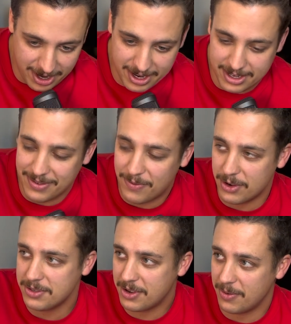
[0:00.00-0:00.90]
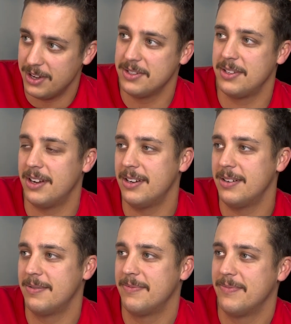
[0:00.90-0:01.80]
Grady Dick's first career start.
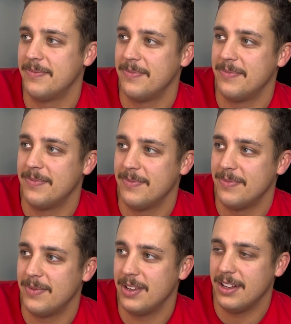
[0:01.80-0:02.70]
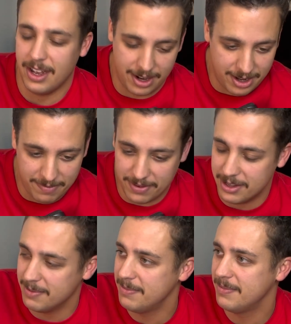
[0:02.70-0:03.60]
Got it on
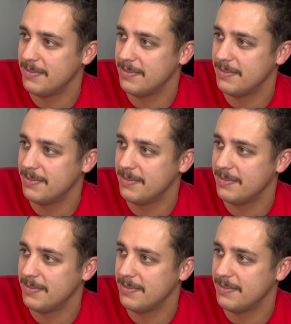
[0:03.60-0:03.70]
film.